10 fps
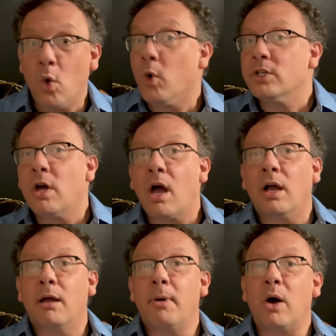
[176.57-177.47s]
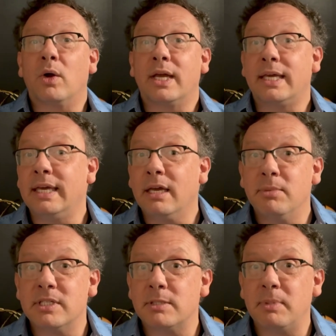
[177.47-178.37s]
We're talking about
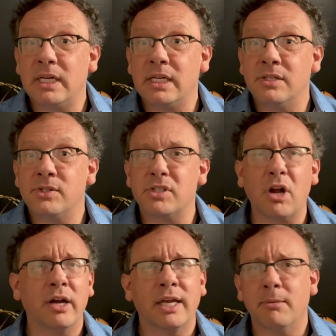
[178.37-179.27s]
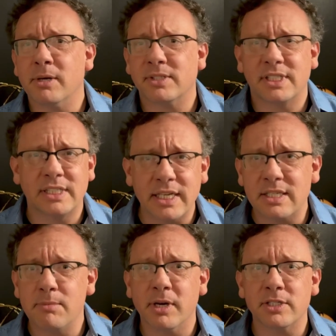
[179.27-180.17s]
gigabit speeds starting at about
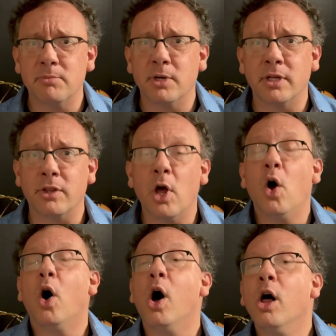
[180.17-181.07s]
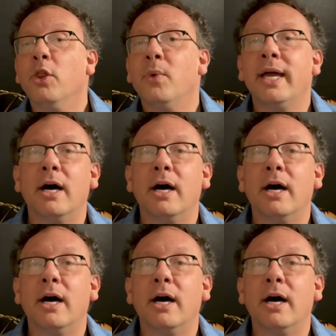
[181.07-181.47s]
$60 a month, all the way